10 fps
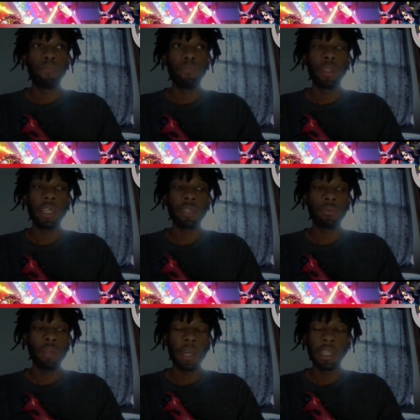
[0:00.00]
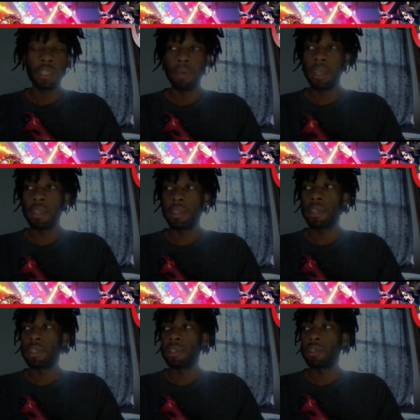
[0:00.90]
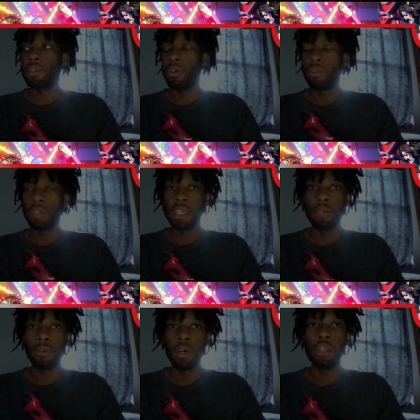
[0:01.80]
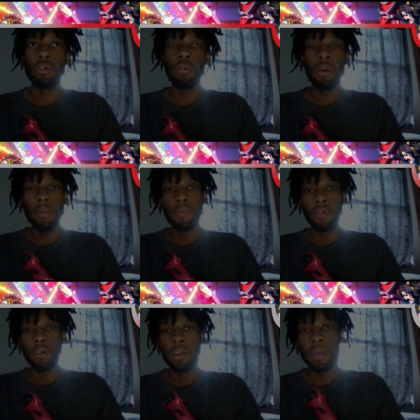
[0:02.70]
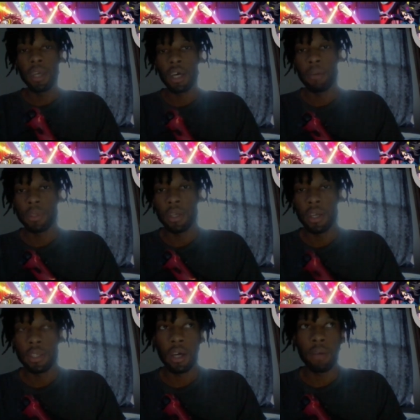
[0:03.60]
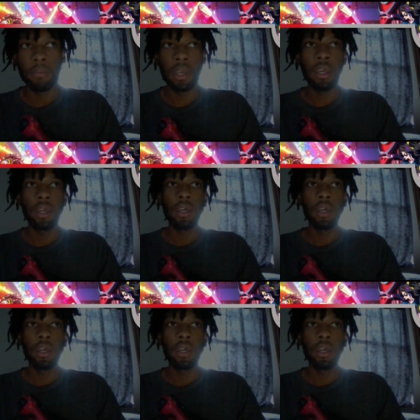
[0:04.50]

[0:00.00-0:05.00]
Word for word: But that's when he makes his bucket list. The things he want to do before he becomes a zombie.